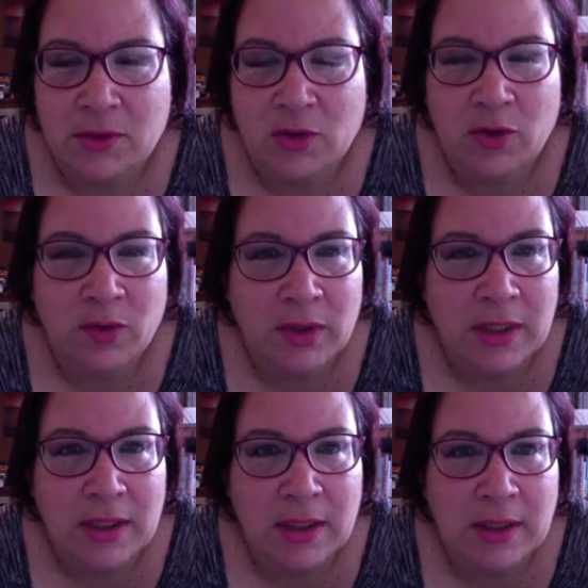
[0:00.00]
Do you
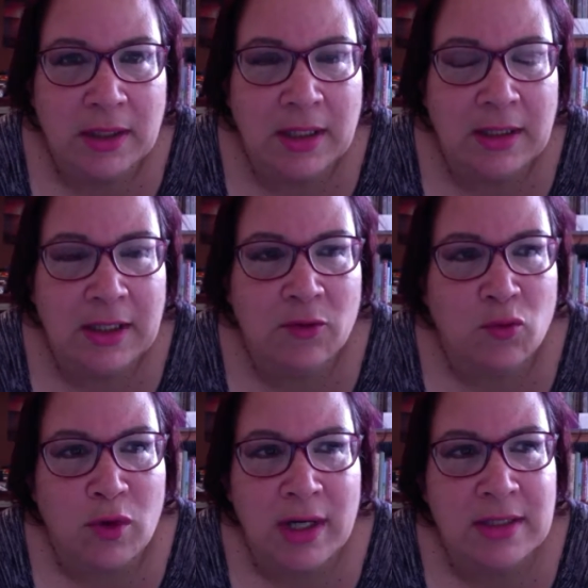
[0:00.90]
really think that the
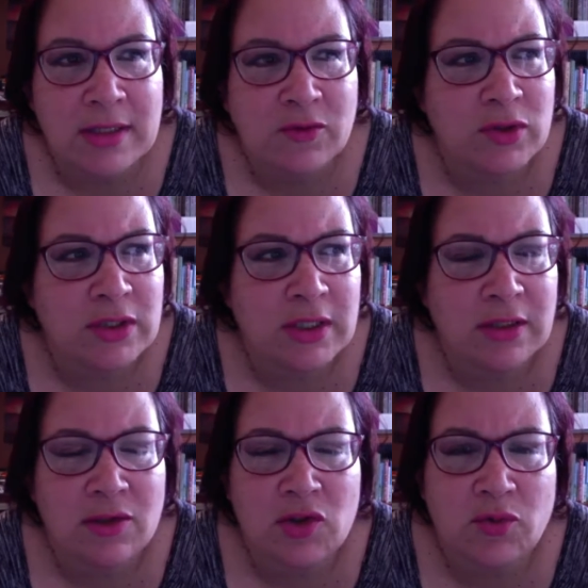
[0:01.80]

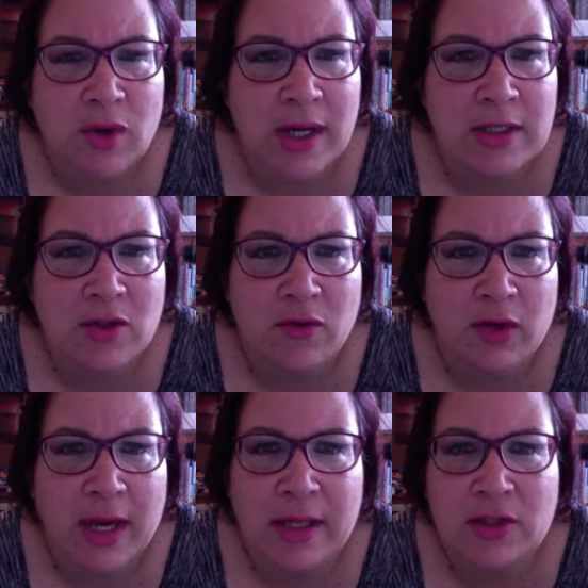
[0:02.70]
ridiculous rise of
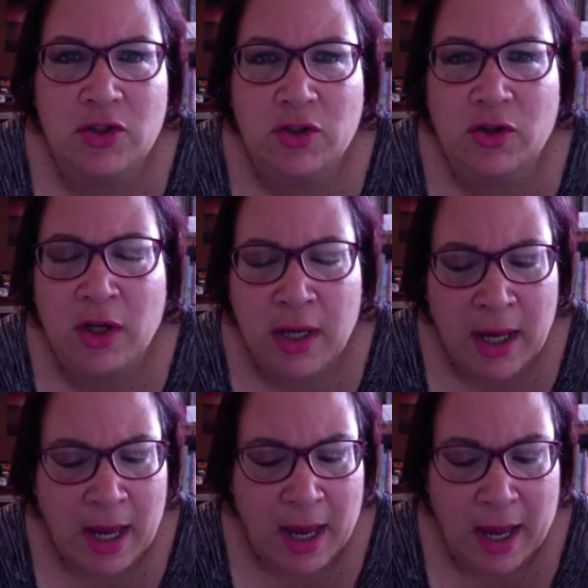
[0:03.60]
cancer
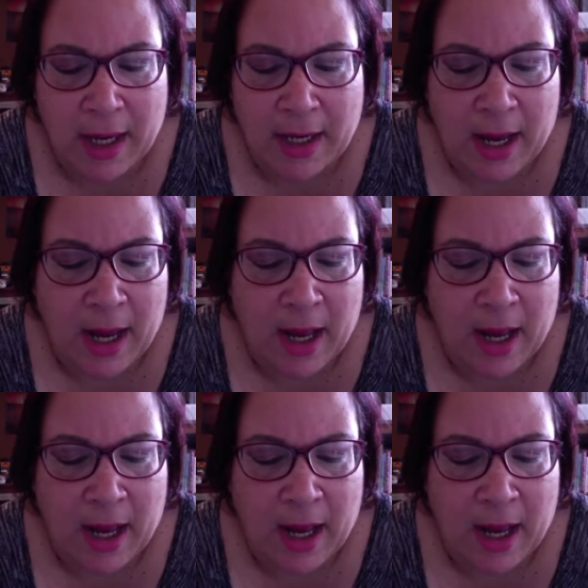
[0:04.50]
and